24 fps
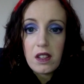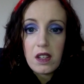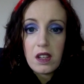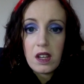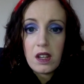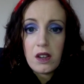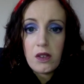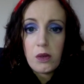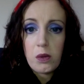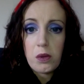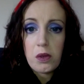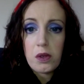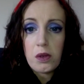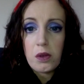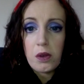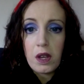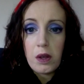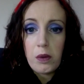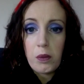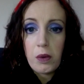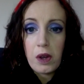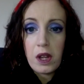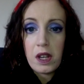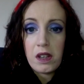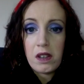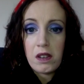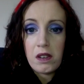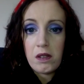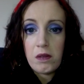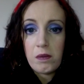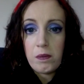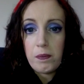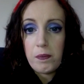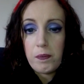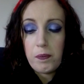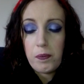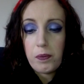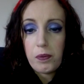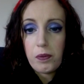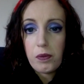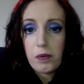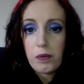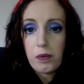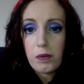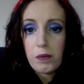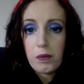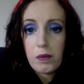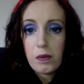And also, like, when
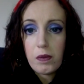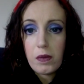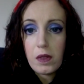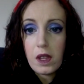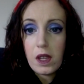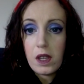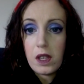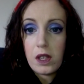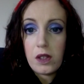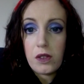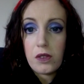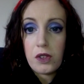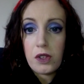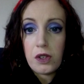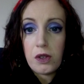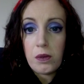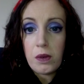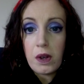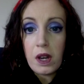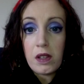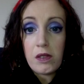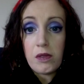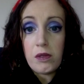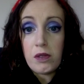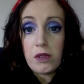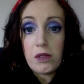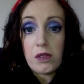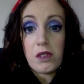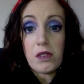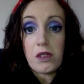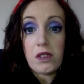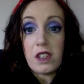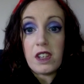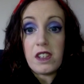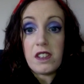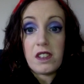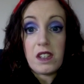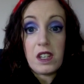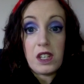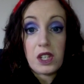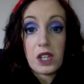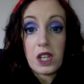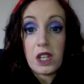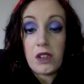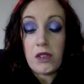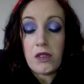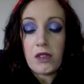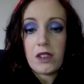you do either of those roles, like a stage
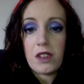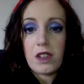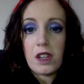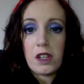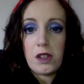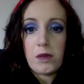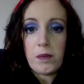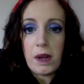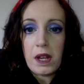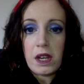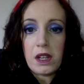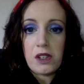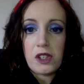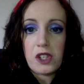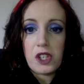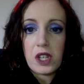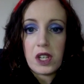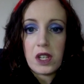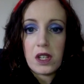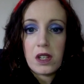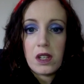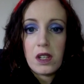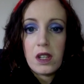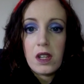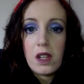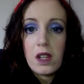kitten or a stage manager,